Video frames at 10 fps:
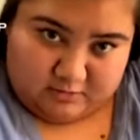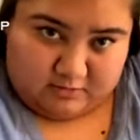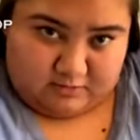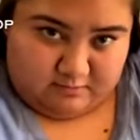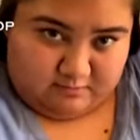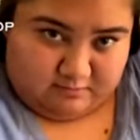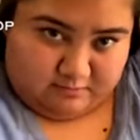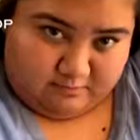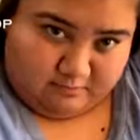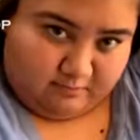
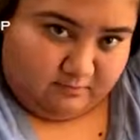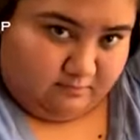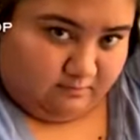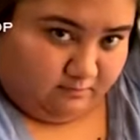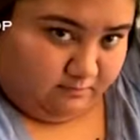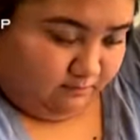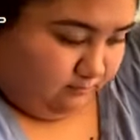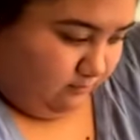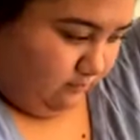(silence)